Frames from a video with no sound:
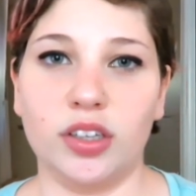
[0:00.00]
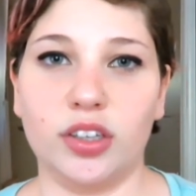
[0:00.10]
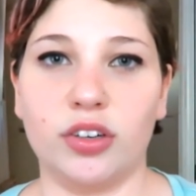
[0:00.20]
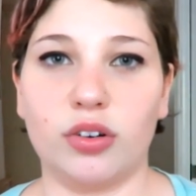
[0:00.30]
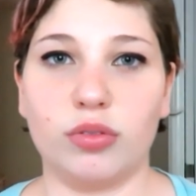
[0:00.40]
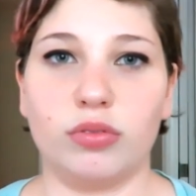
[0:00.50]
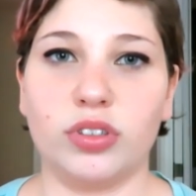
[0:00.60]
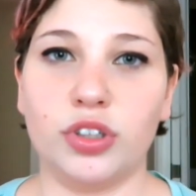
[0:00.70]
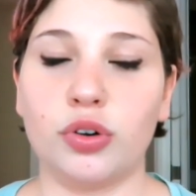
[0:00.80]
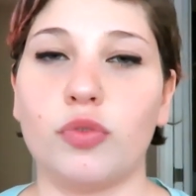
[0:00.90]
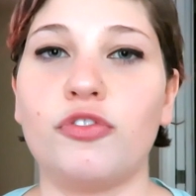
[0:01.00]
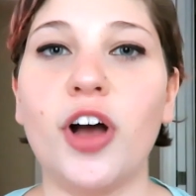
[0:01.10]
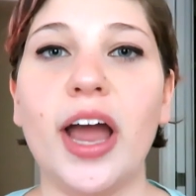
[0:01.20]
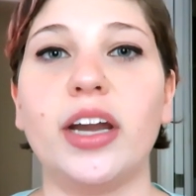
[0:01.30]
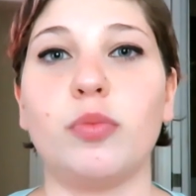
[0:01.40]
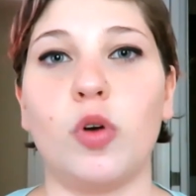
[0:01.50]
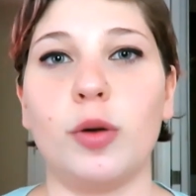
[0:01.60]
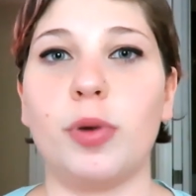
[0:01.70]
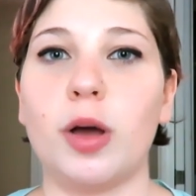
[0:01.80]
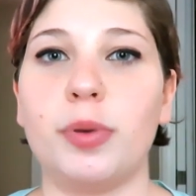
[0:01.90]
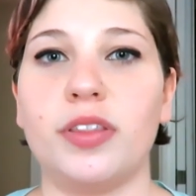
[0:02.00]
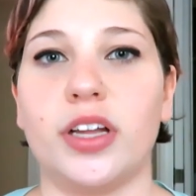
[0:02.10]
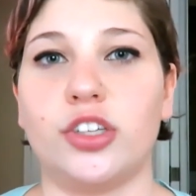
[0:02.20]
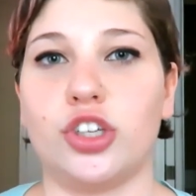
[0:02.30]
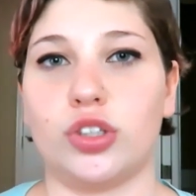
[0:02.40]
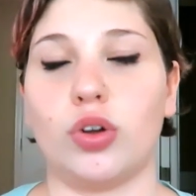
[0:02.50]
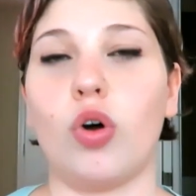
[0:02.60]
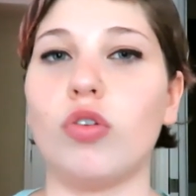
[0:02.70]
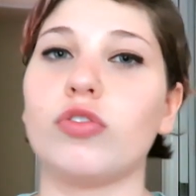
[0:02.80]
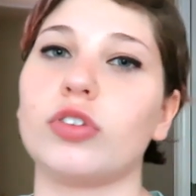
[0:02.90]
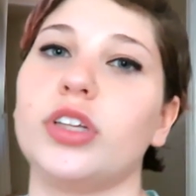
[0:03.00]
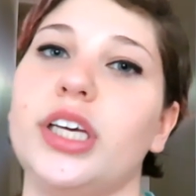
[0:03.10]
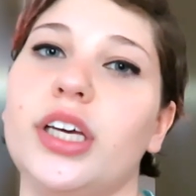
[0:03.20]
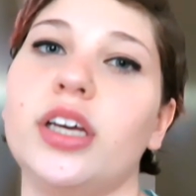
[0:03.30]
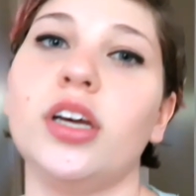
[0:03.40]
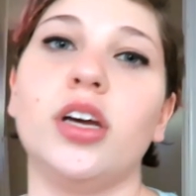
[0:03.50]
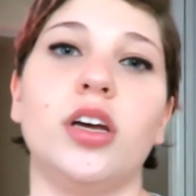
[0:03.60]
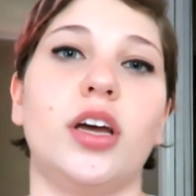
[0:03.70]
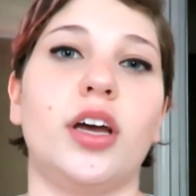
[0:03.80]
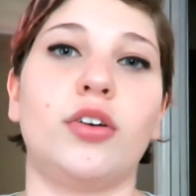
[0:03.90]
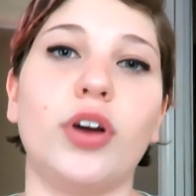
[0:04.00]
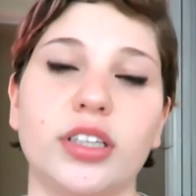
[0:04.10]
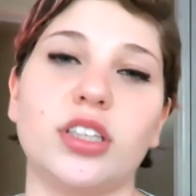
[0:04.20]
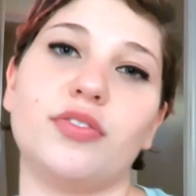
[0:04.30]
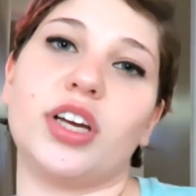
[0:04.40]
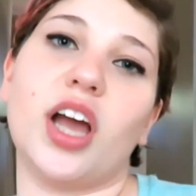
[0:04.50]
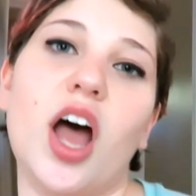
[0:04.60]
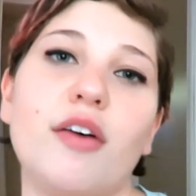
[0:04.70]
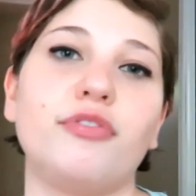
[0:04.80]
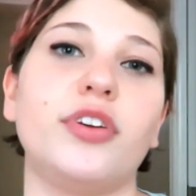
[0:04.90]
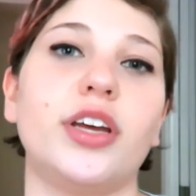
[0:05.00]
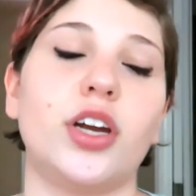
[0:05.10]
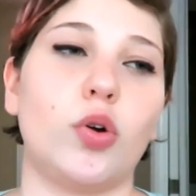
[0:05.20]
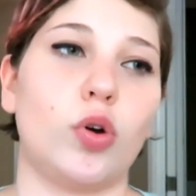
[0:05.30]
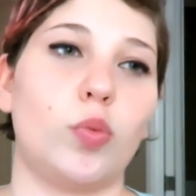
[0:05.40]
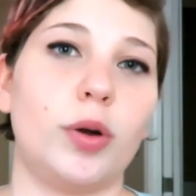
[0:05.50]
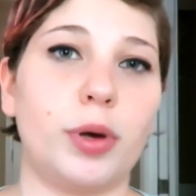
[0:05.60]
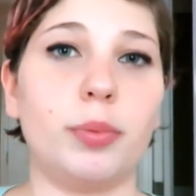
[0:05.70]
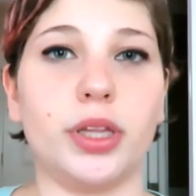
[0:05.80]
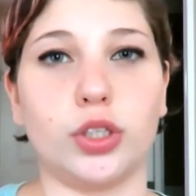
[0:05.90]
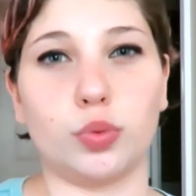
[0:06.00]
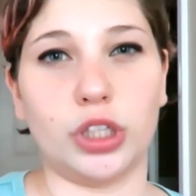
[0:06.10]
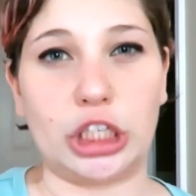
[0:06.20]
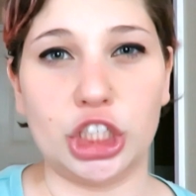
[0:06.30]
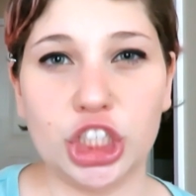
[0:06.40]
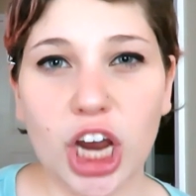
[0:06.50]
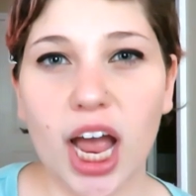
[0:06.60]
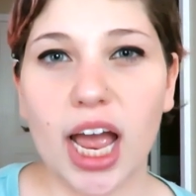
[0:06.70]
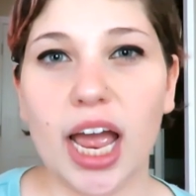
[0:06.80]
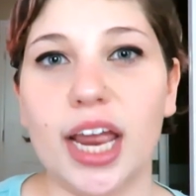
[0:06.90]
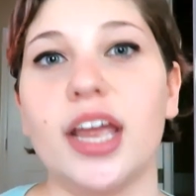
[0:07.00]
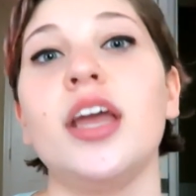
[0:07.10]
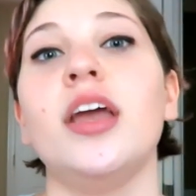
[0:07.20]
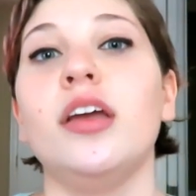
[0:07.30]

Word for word: you know you don't find one puppy that's just overly aggressive and confident or one puppy that's really shy.